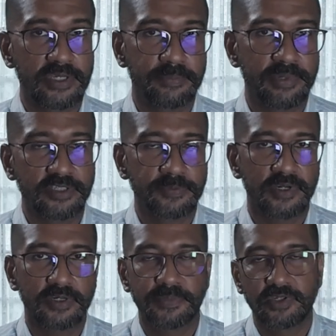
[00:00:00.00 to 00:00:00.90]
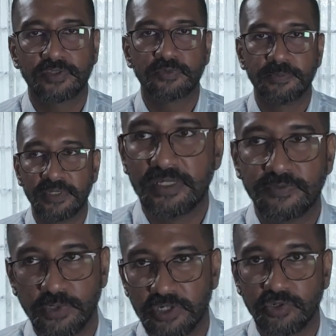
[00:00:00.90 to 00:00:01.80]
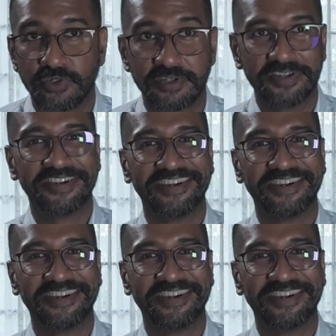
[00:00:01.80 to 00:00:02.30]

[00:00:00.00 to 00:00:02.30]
be that benchmark because we believe we are good.